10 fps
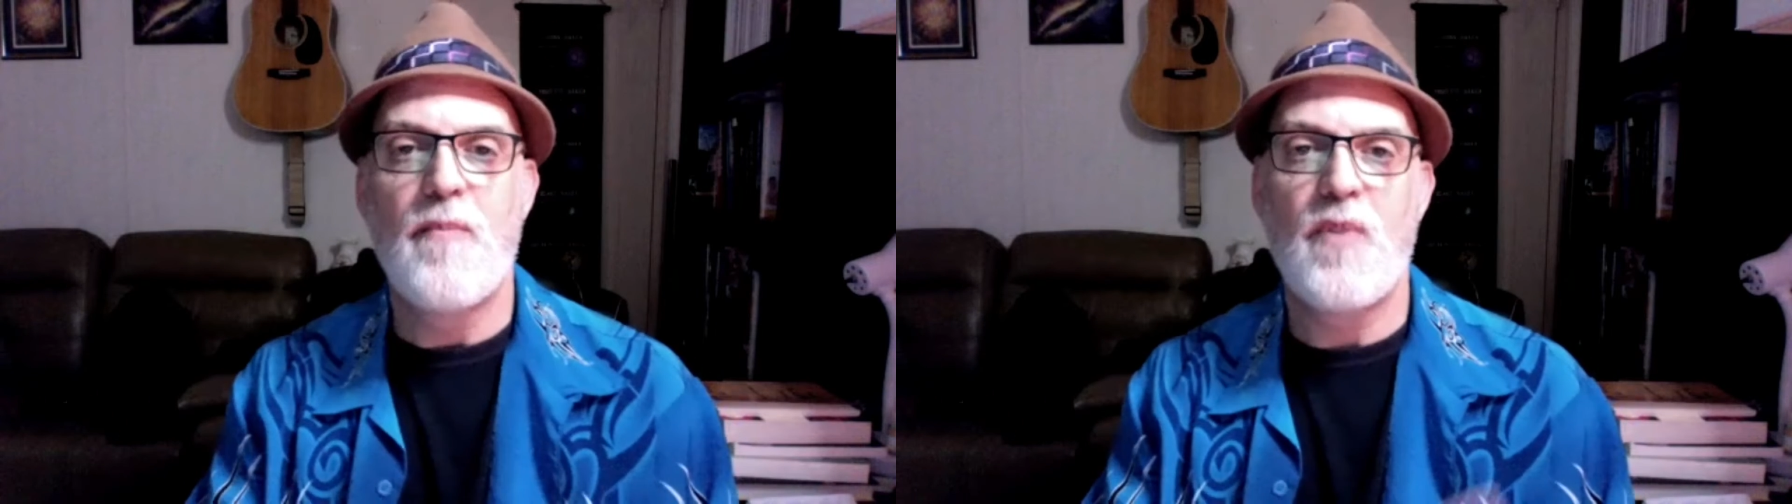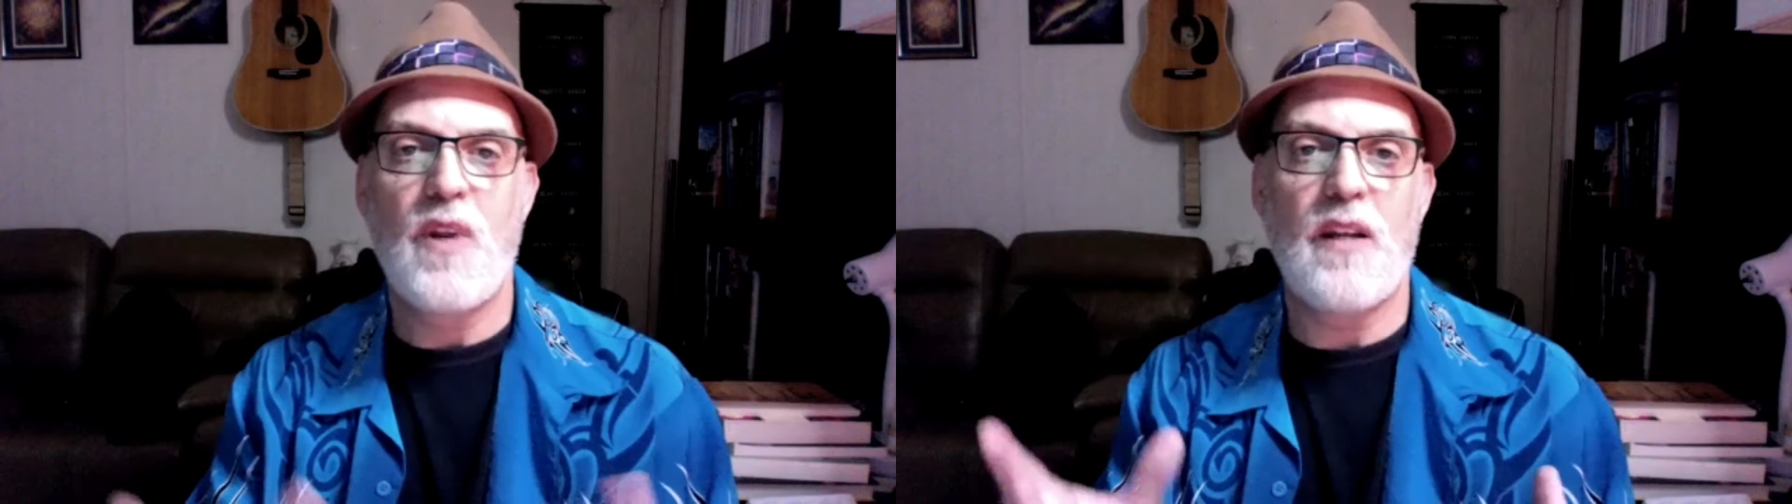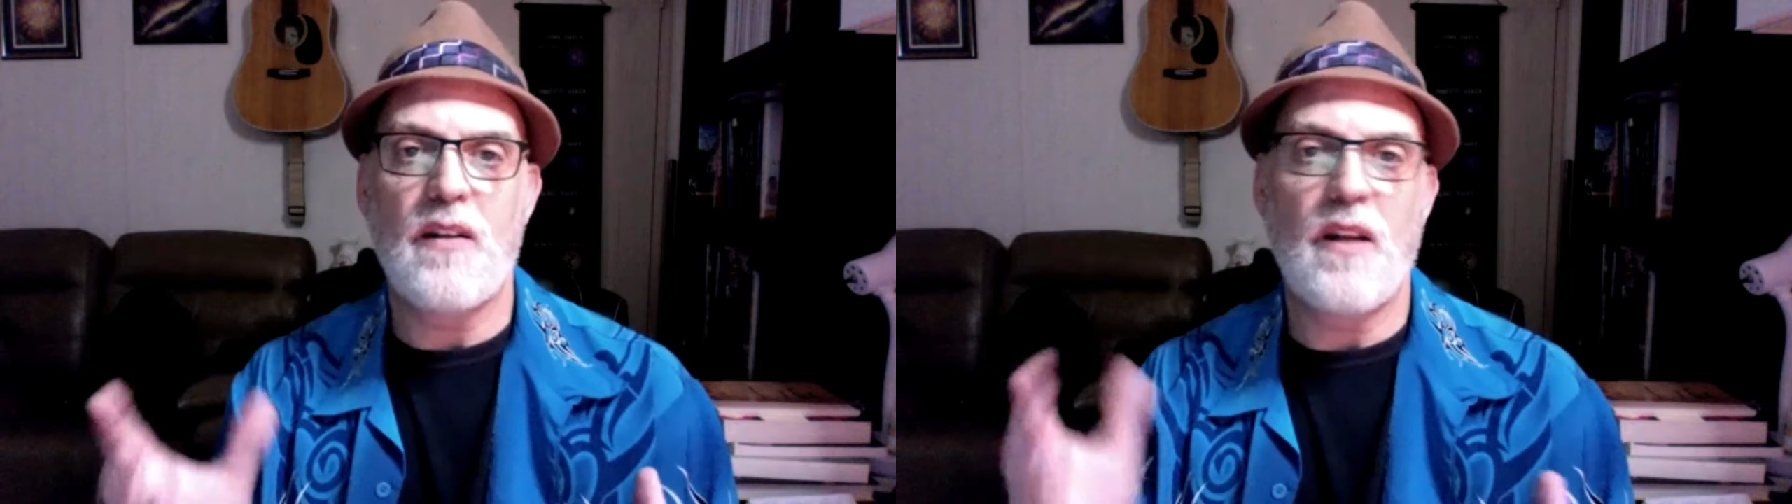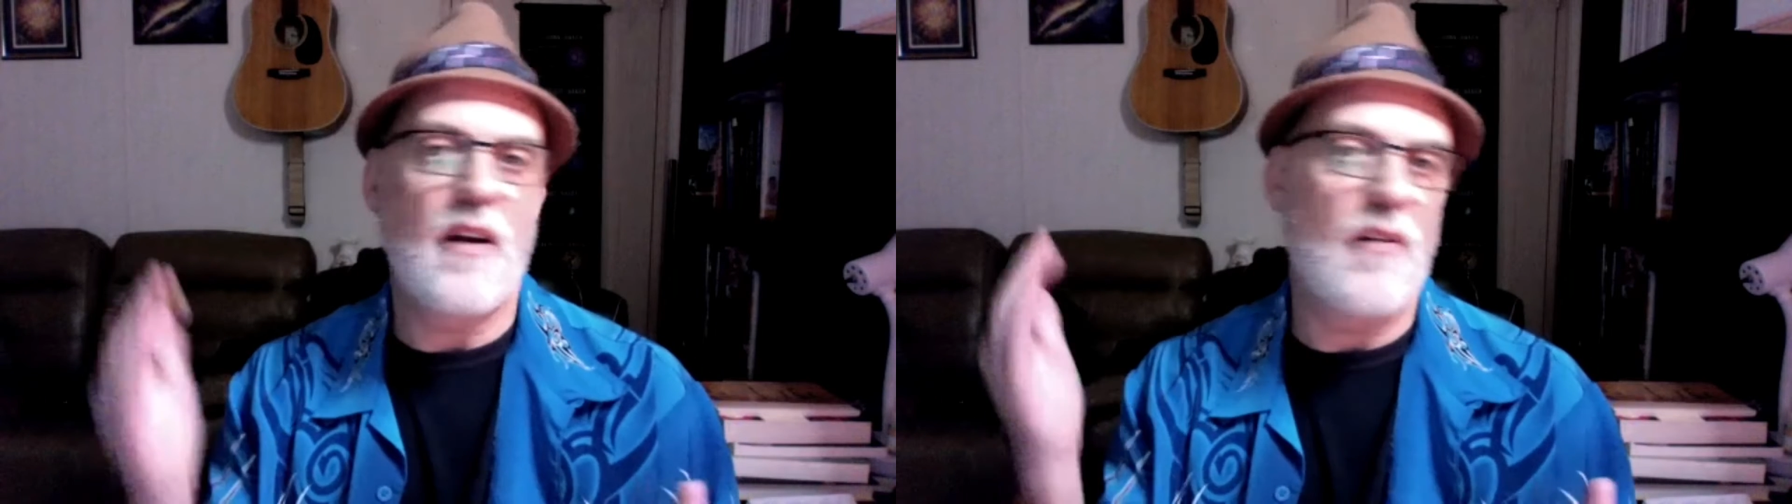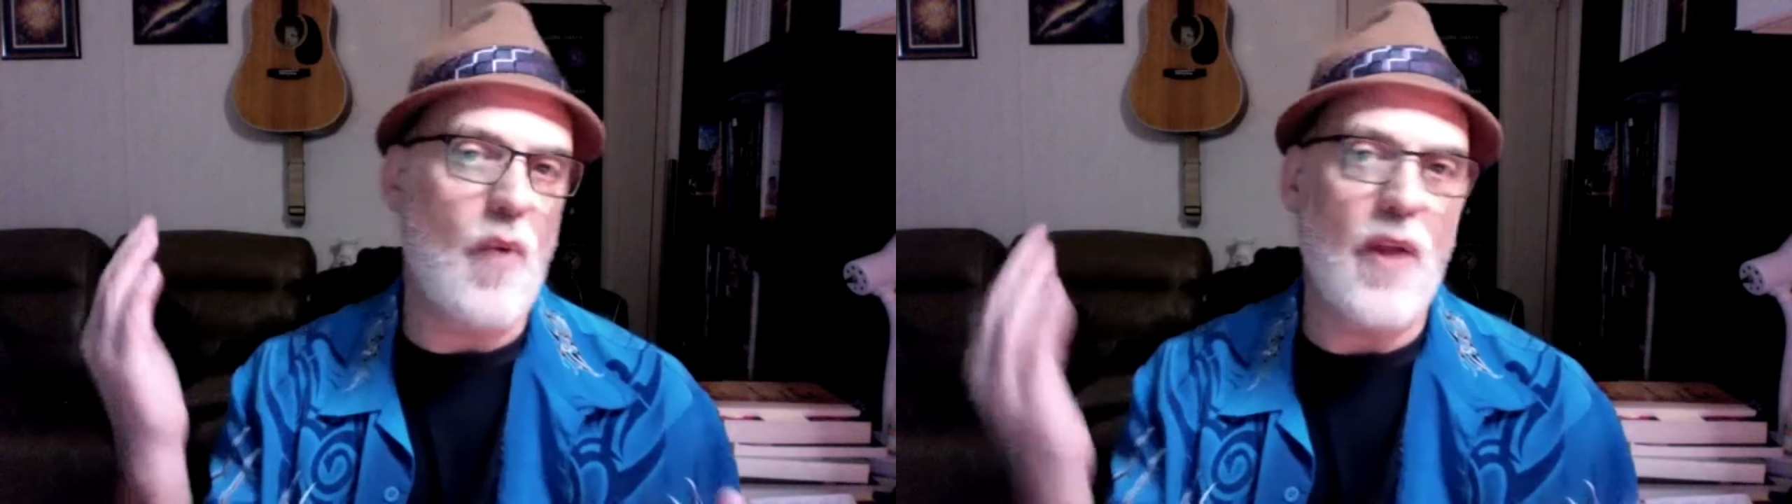in
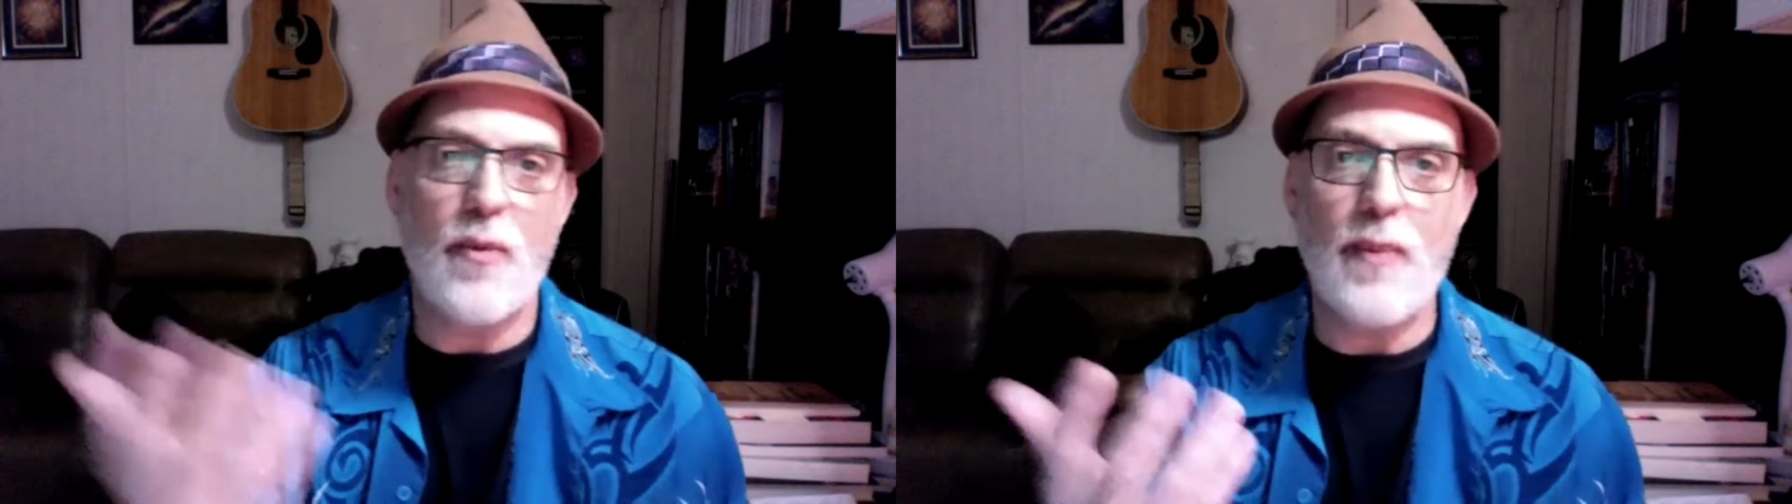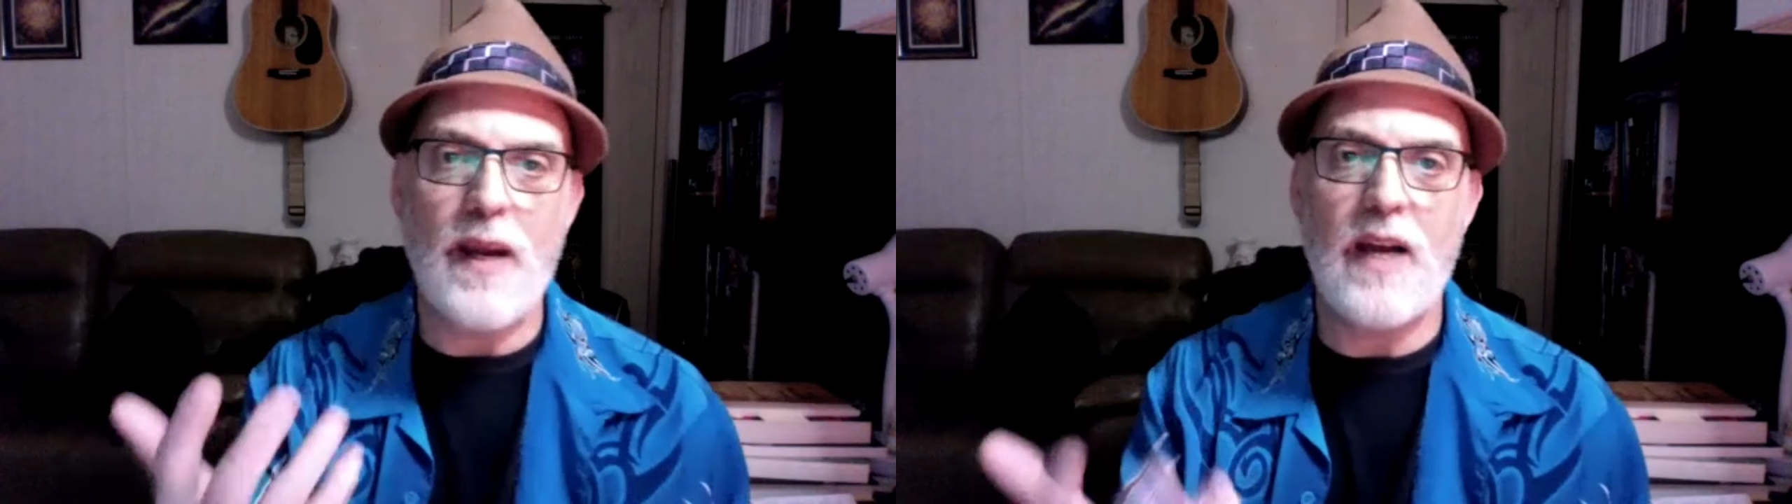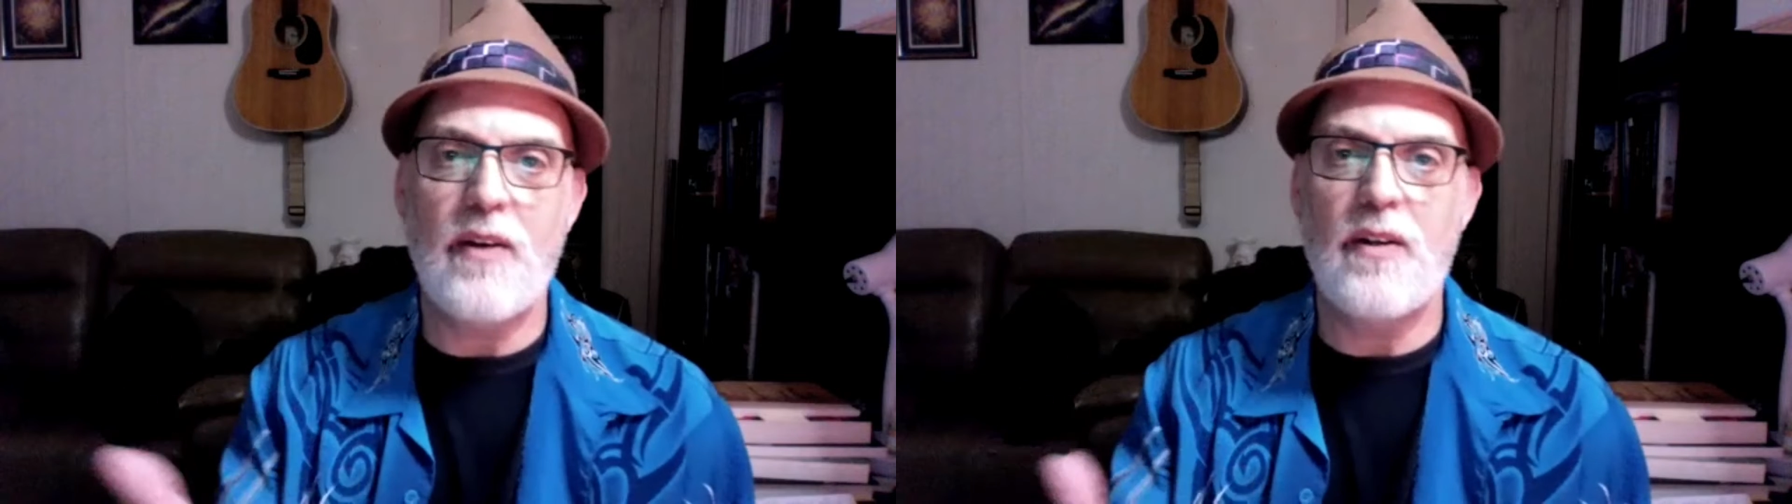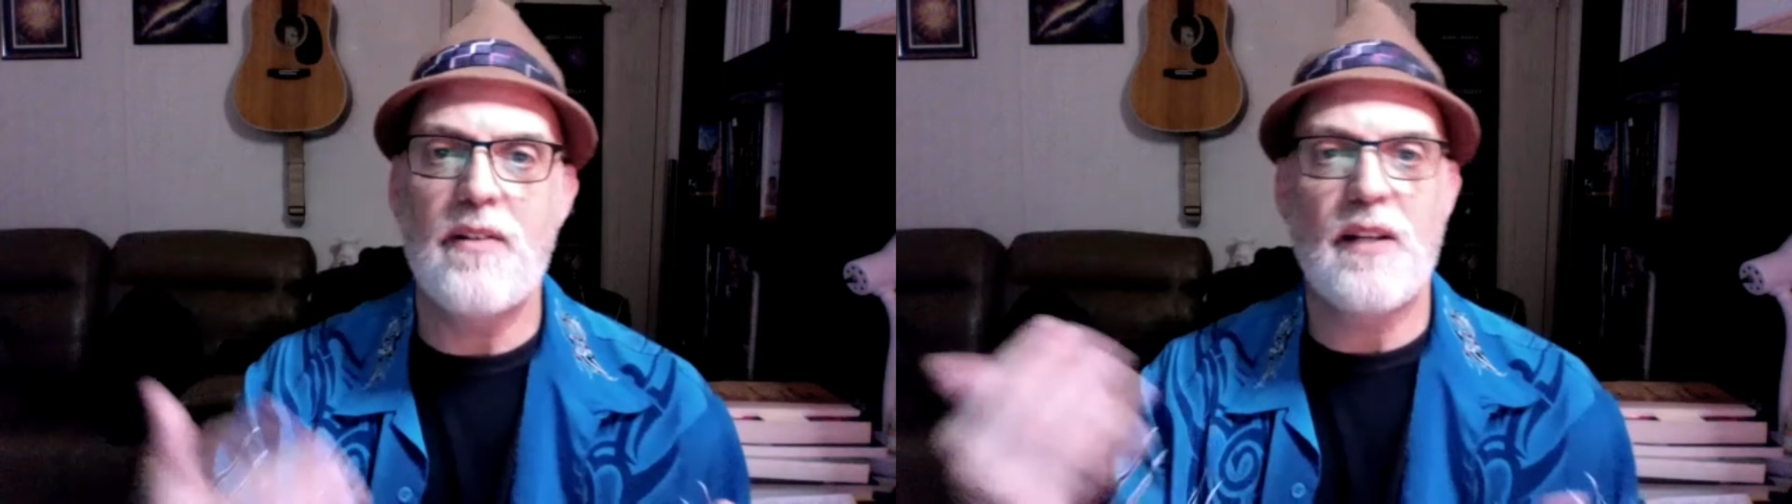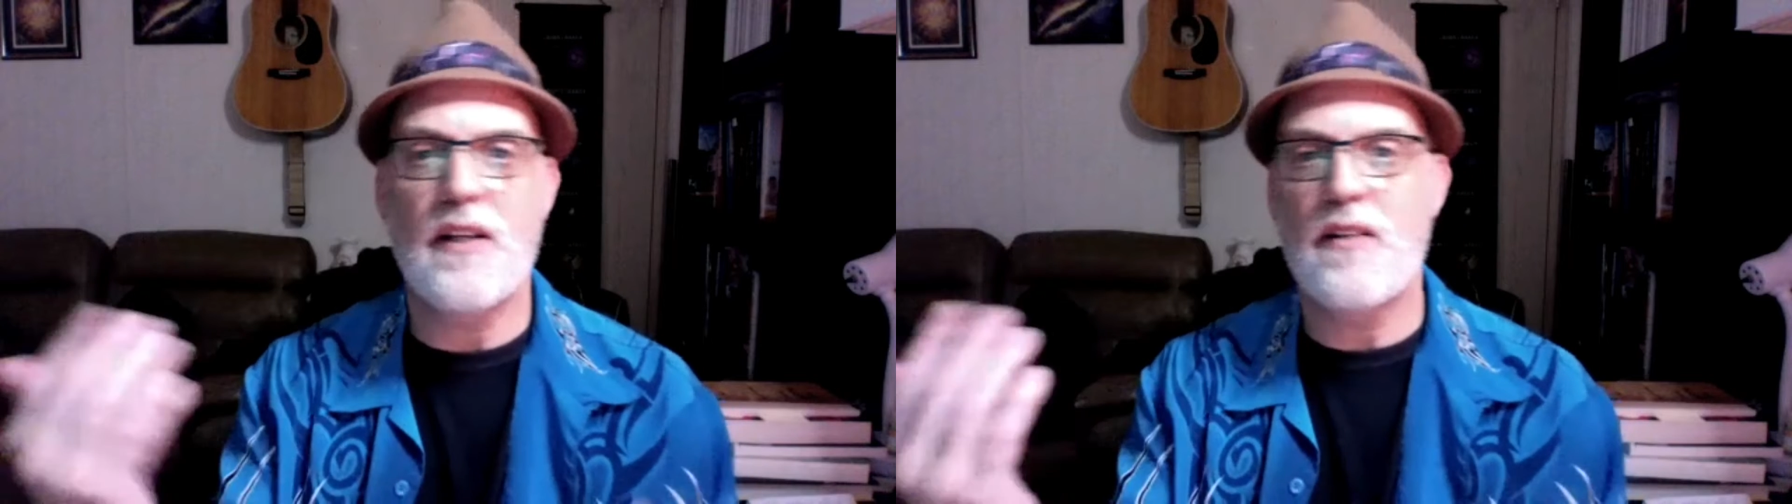weather patterns
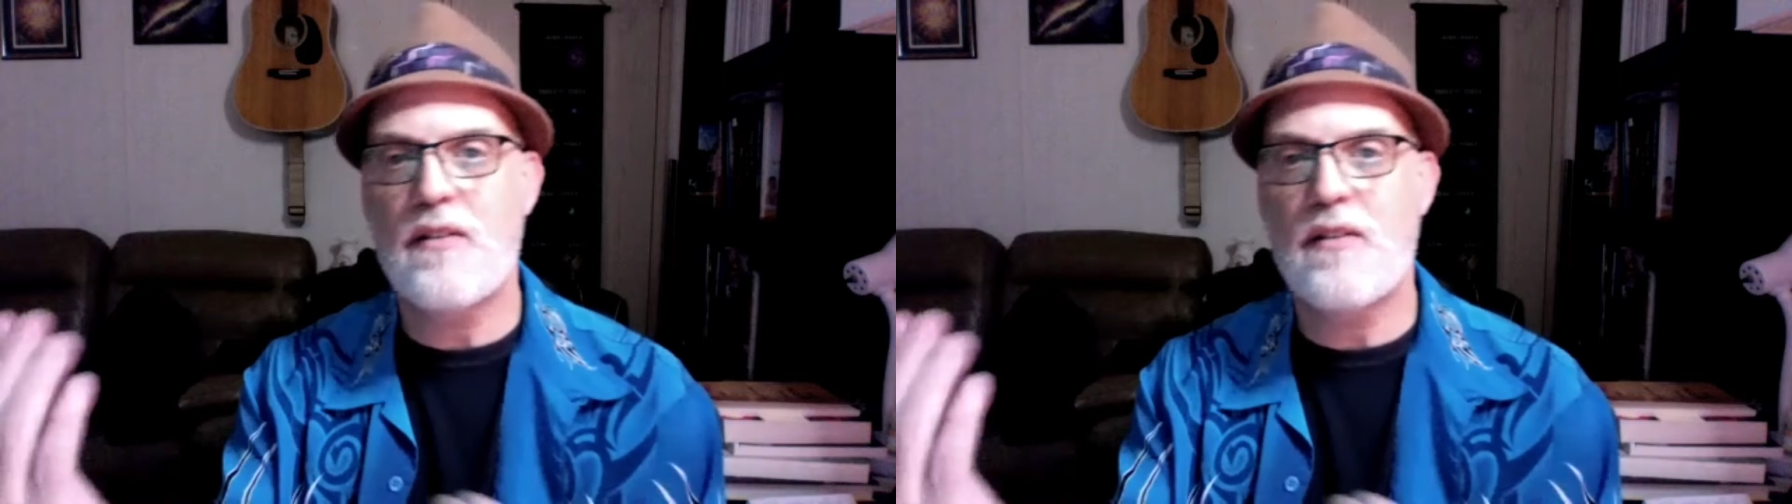like,